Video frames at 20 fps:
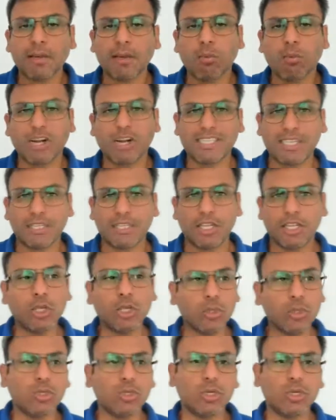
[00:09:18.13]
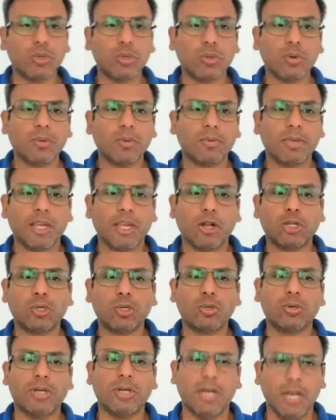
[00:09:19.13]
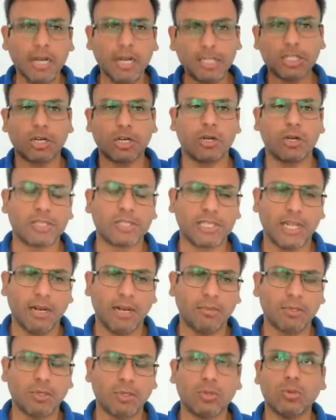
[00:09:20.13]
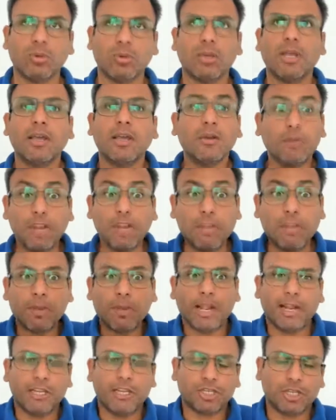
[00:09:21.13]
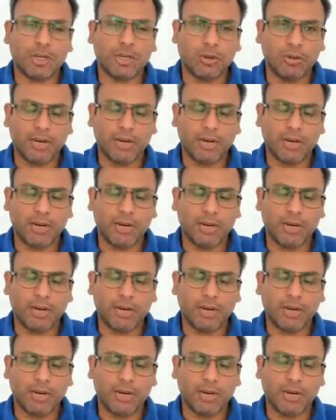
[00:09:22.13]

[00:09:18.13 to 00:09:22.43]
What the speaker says: what is it you do, to nurture yourself, to replenish,